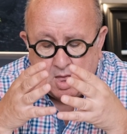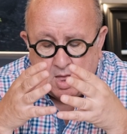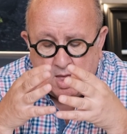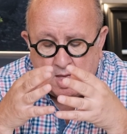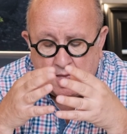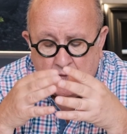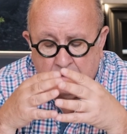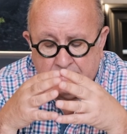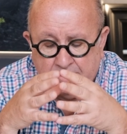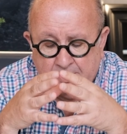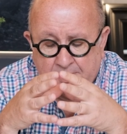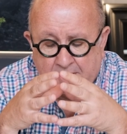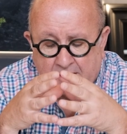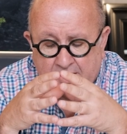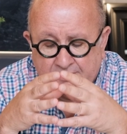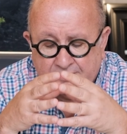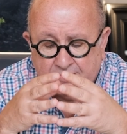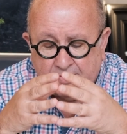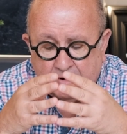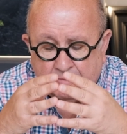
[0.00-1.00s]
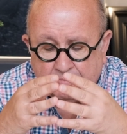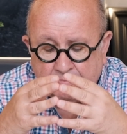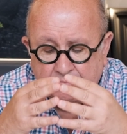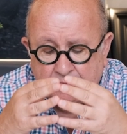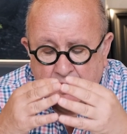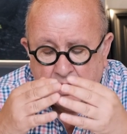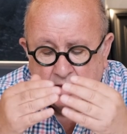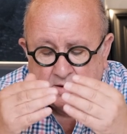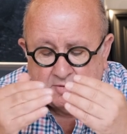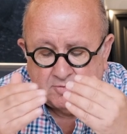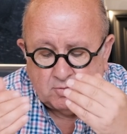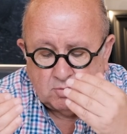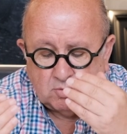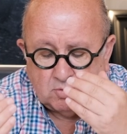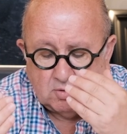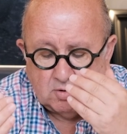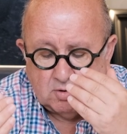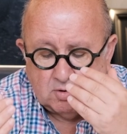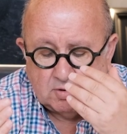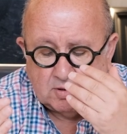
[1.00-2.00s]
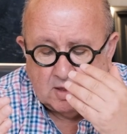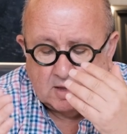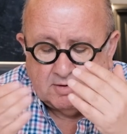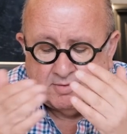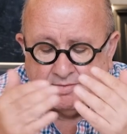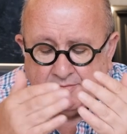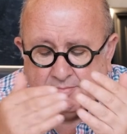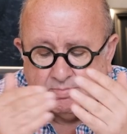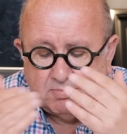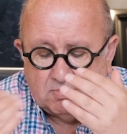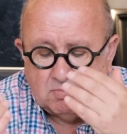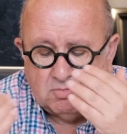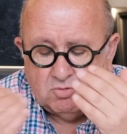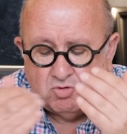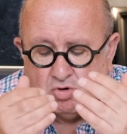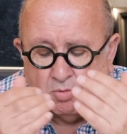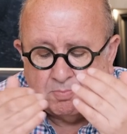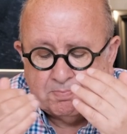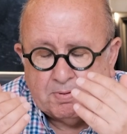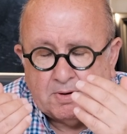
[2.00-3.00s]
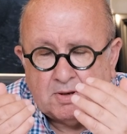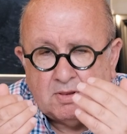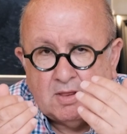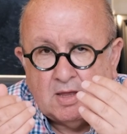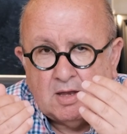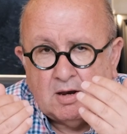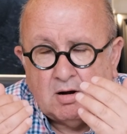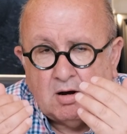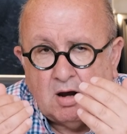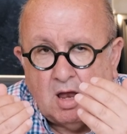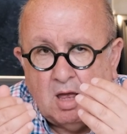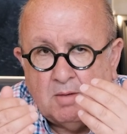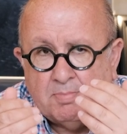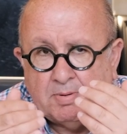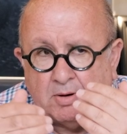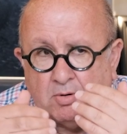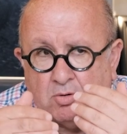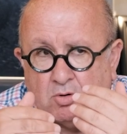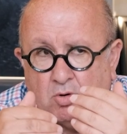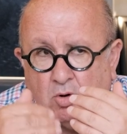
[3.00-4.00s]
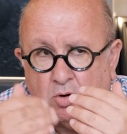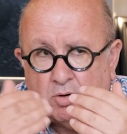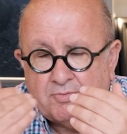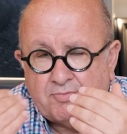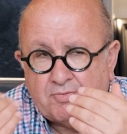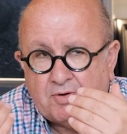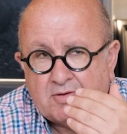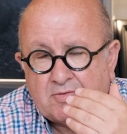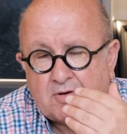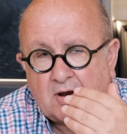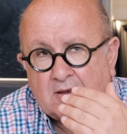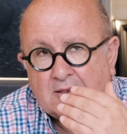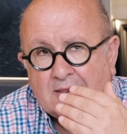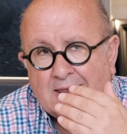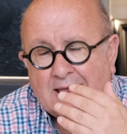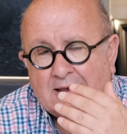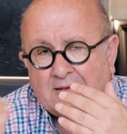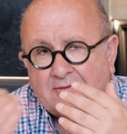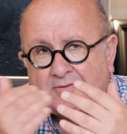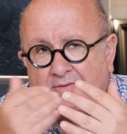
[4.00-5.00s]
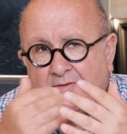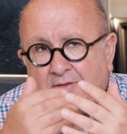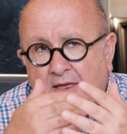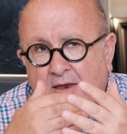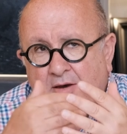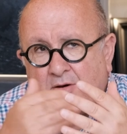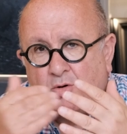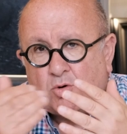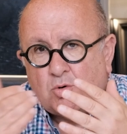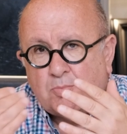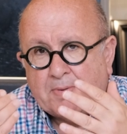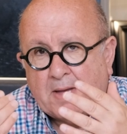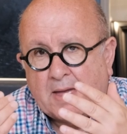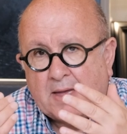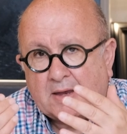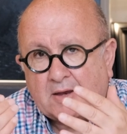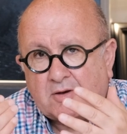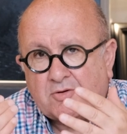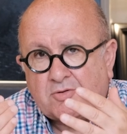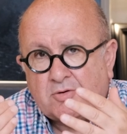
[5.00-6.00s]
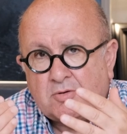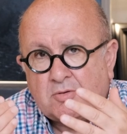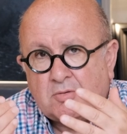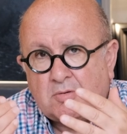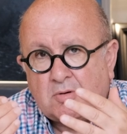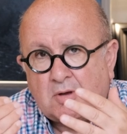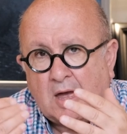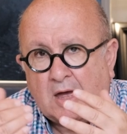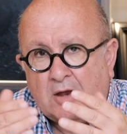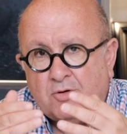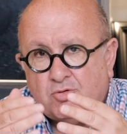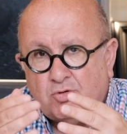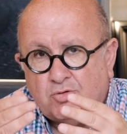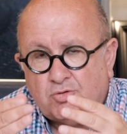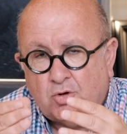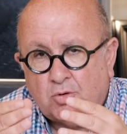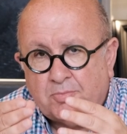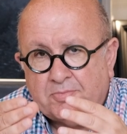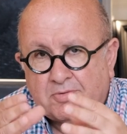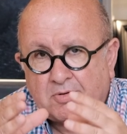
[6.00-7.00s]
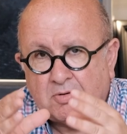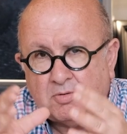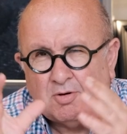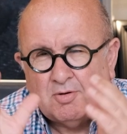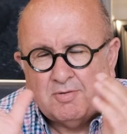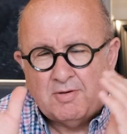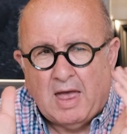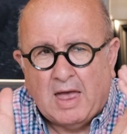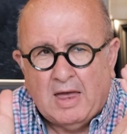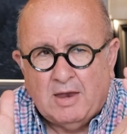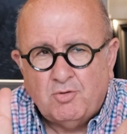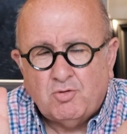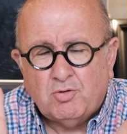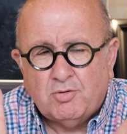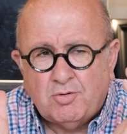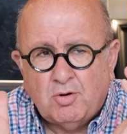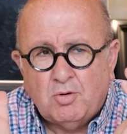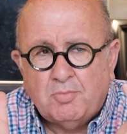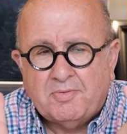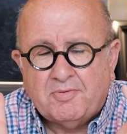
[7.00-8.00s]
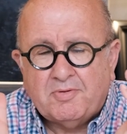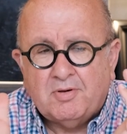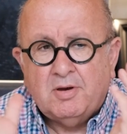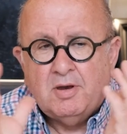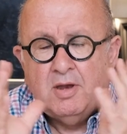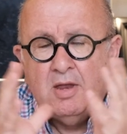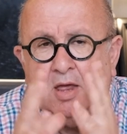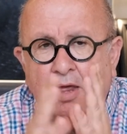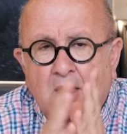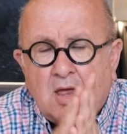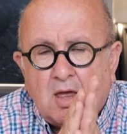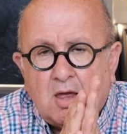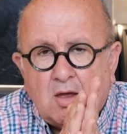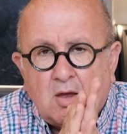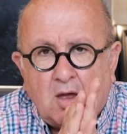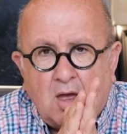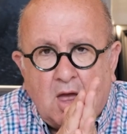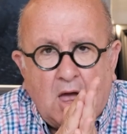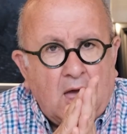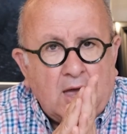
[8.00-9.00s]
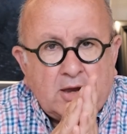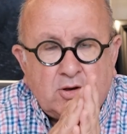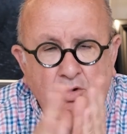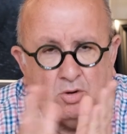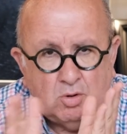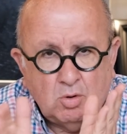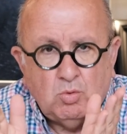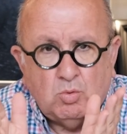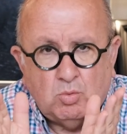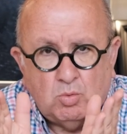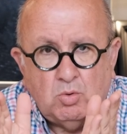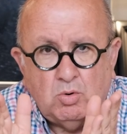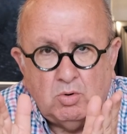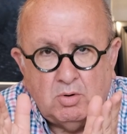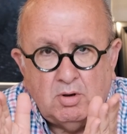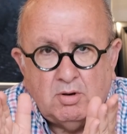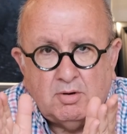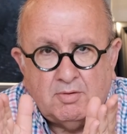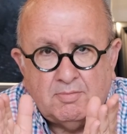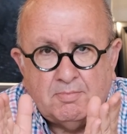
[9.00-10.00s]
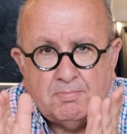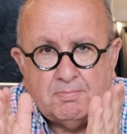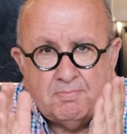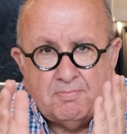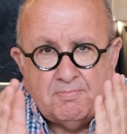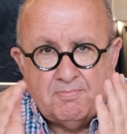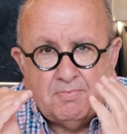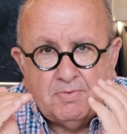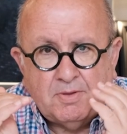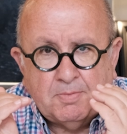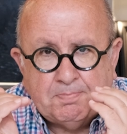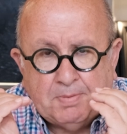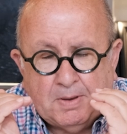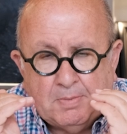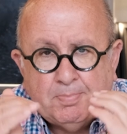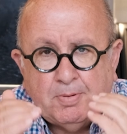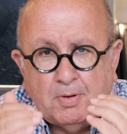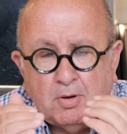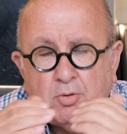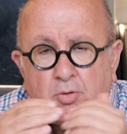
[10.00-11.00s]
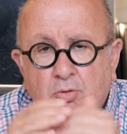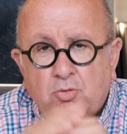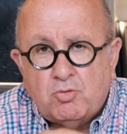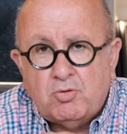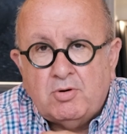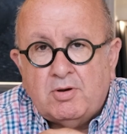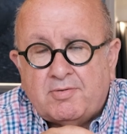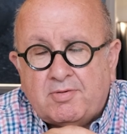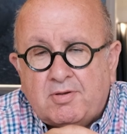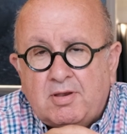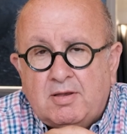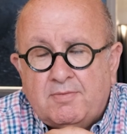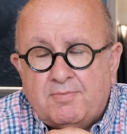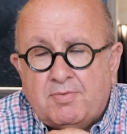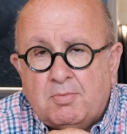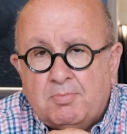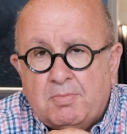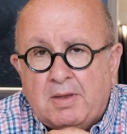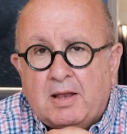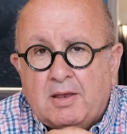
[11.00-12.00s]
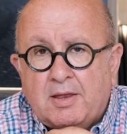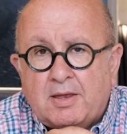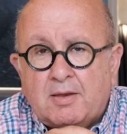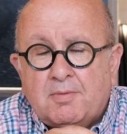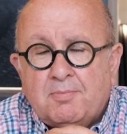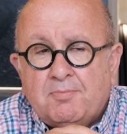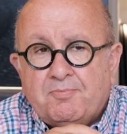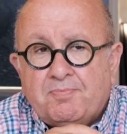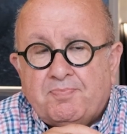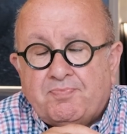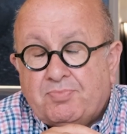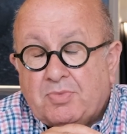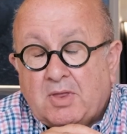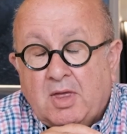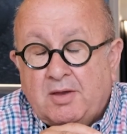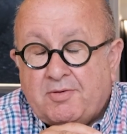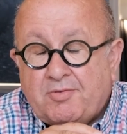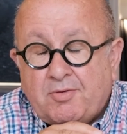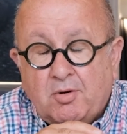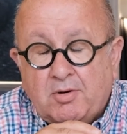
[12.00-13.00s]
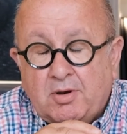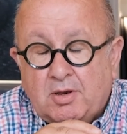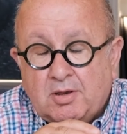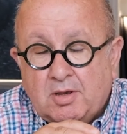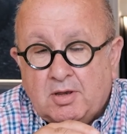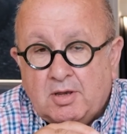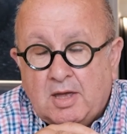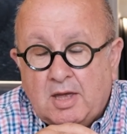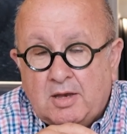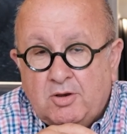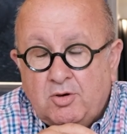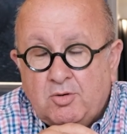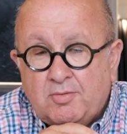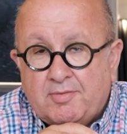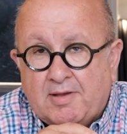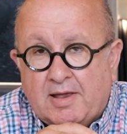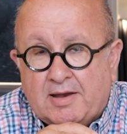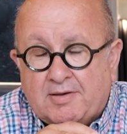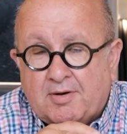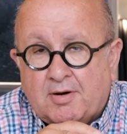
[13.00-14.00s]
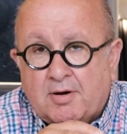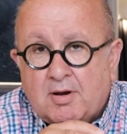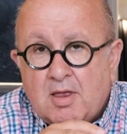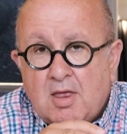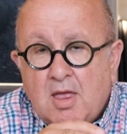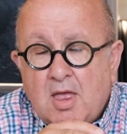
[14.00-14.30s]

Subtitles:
The black frame. So that's jumping there about Colin Fraser. And let's then go back to Andrew Thompson, because Andrew Thompson, I know the people who receive the mailing, the newsletter,